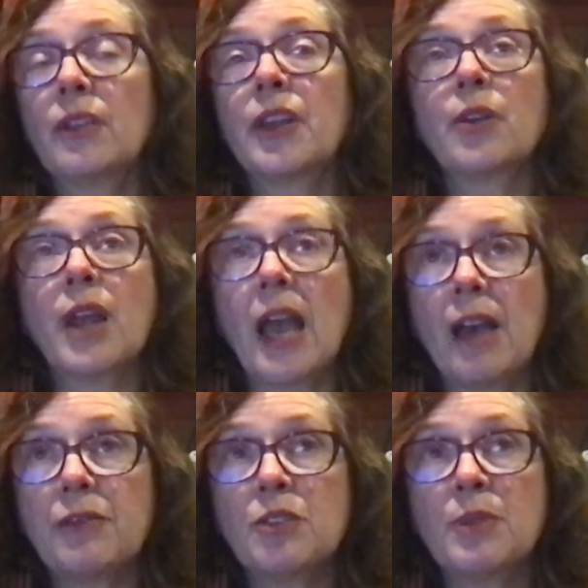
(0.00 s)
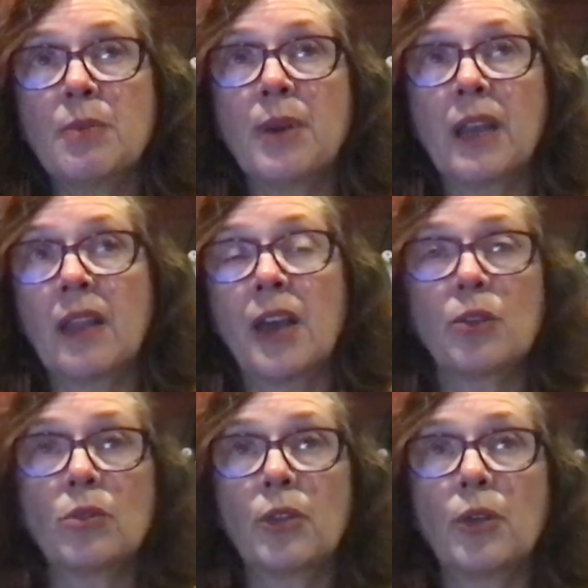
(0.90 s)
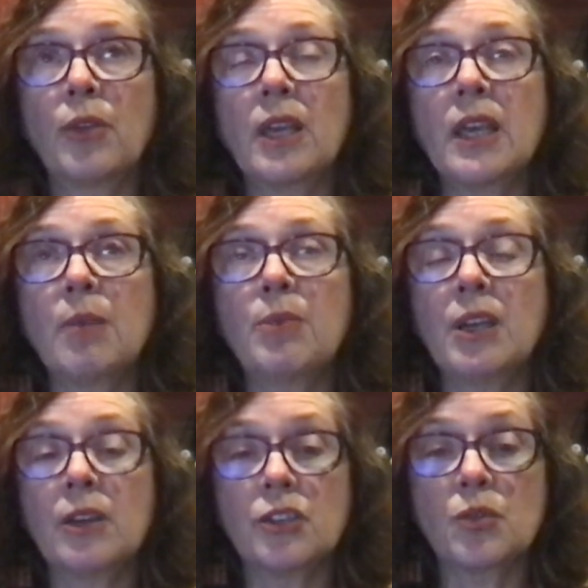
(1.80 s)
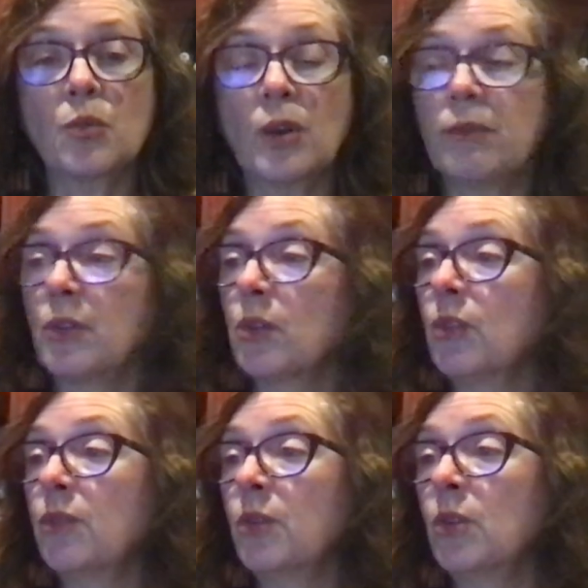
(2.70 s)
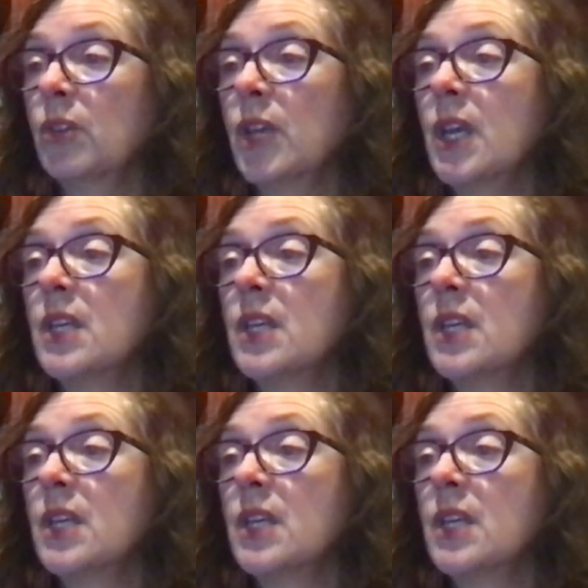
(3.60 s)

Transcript: They don't have to be bilateral, though they can be on just one vocal fold.